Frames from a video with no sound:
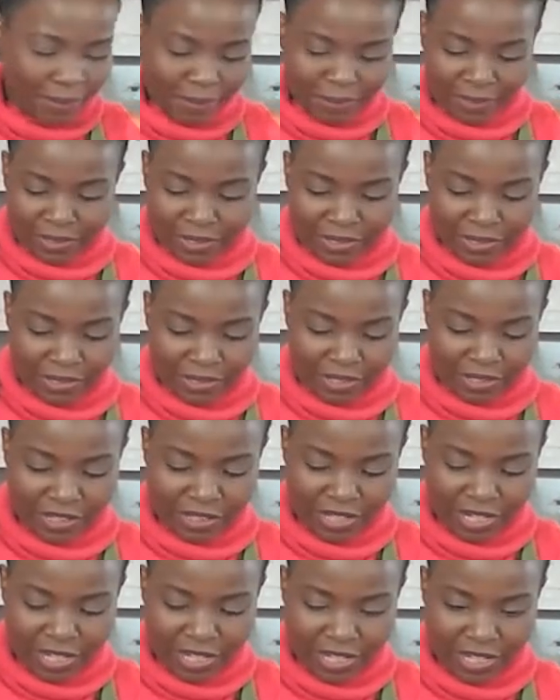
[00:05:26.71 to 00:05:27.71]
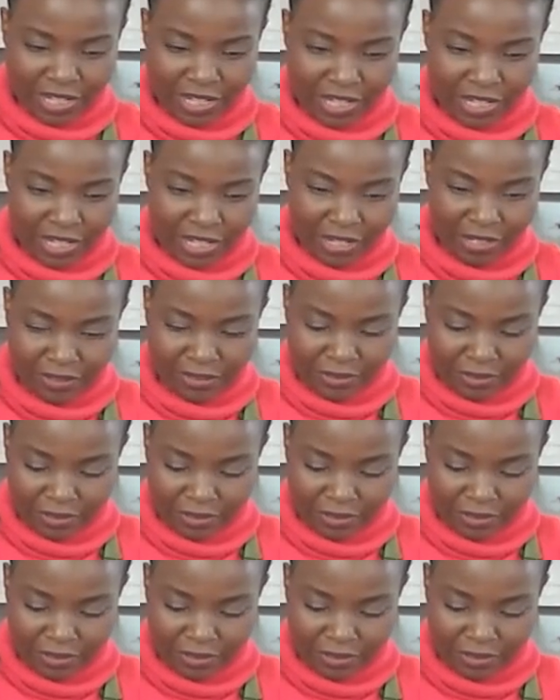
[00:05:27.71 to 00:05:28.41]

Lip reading: I'm going to shake in here.